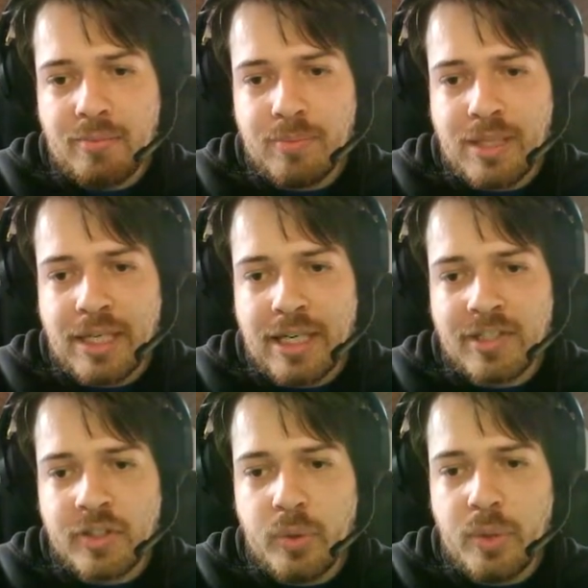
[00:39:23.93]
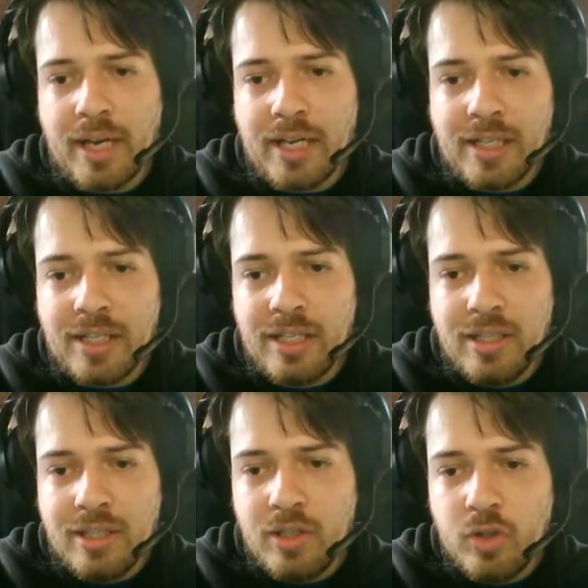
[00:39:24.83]
MySQL
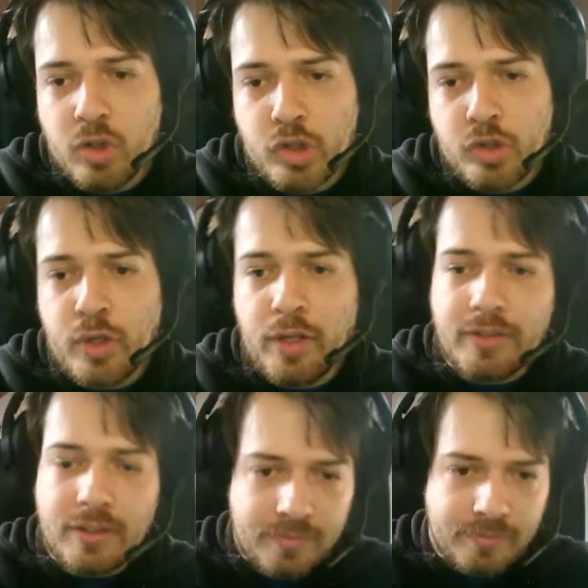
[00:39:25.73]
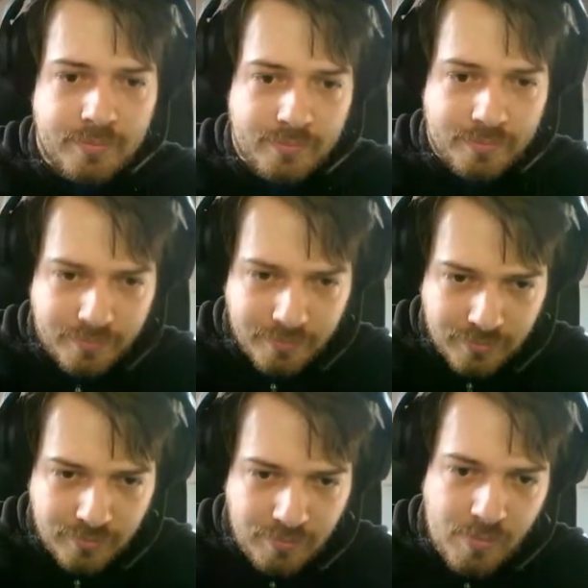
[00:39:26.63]
server.
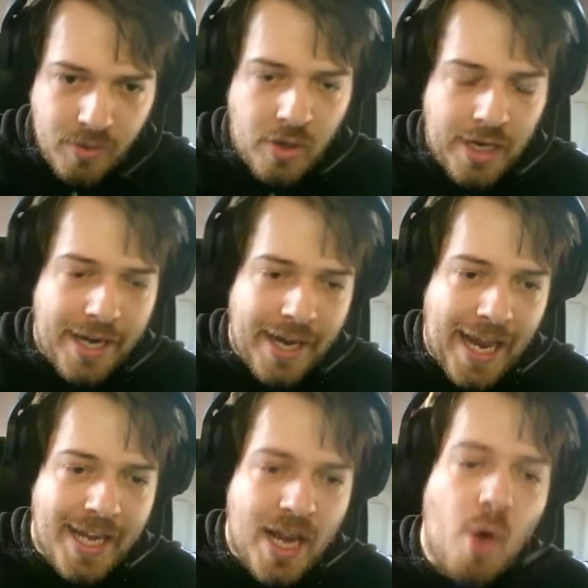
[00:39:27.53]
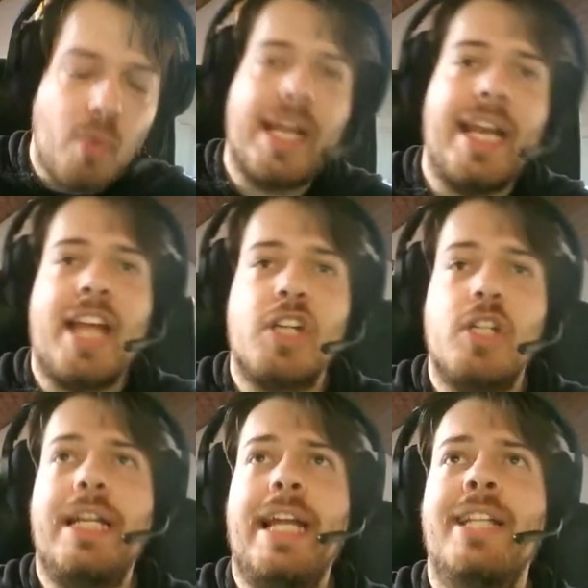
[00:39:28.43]
Okay, and now we can
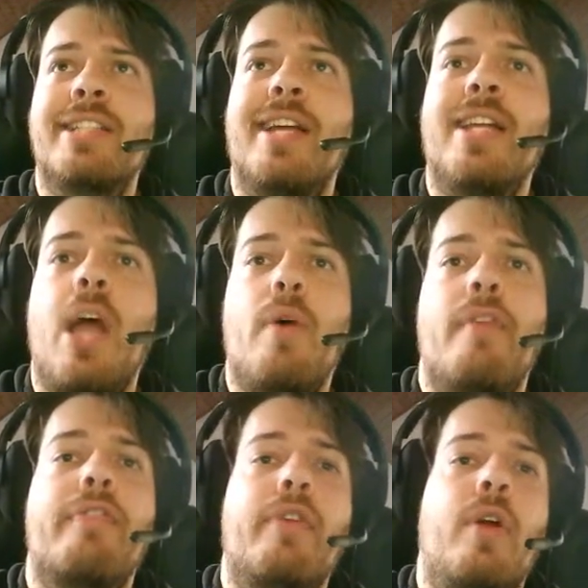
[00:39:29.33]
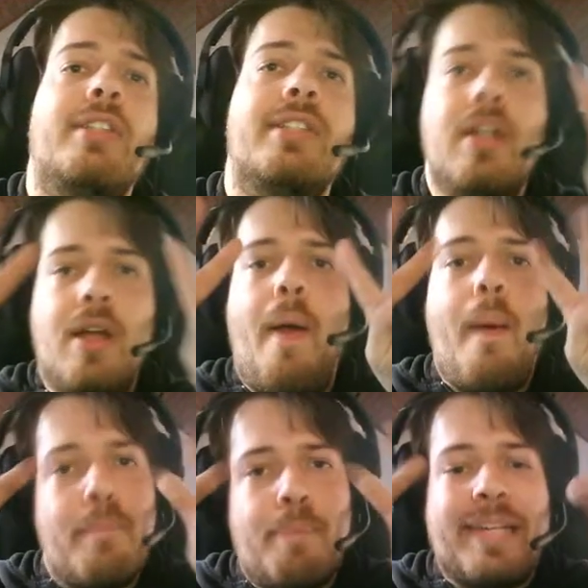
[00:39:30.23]
actually insert our first
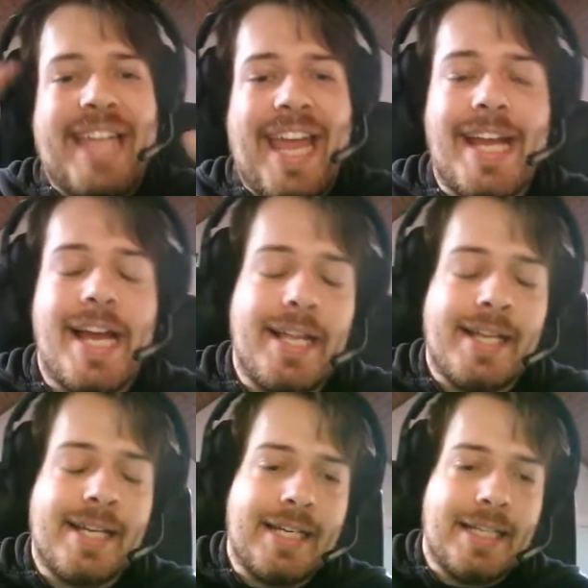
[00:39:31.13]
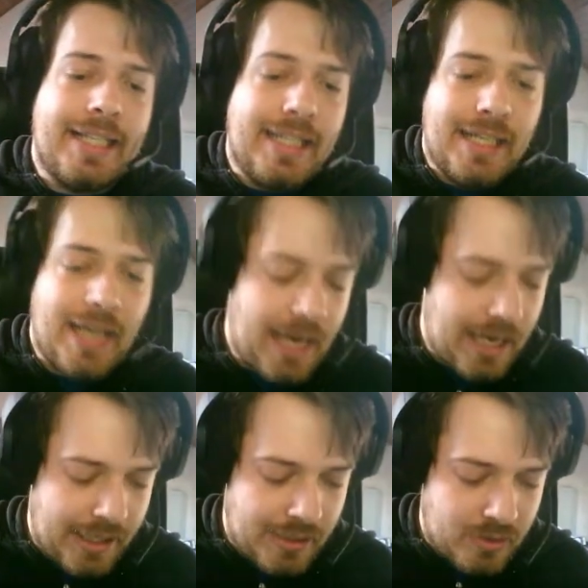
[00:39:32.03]
player
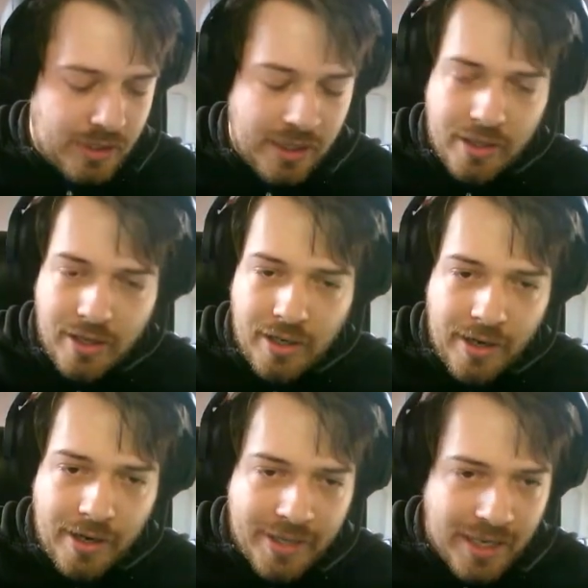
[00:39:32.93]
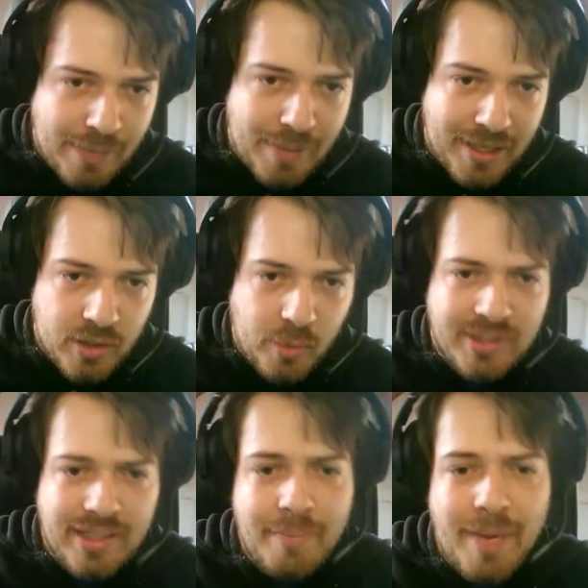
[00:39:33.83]
into the database. So we
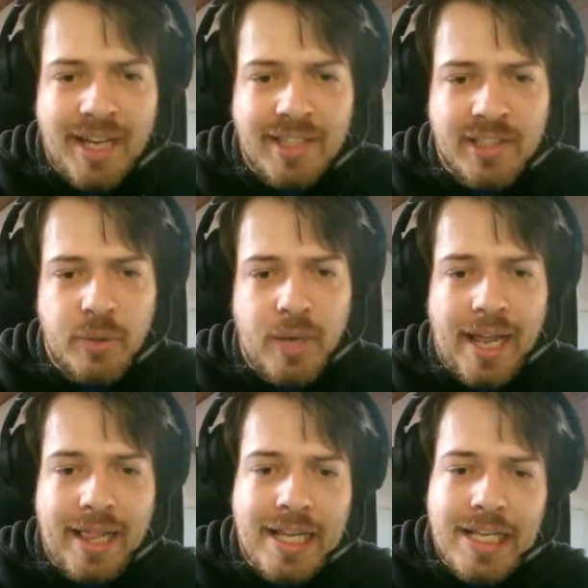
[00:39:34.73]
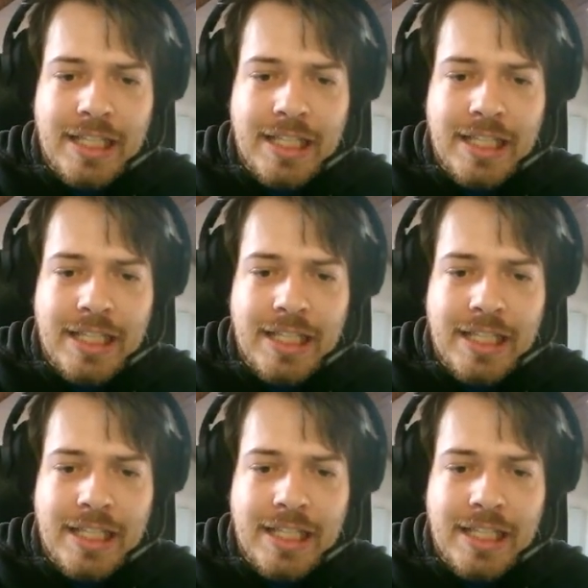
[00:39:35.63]
say MySQL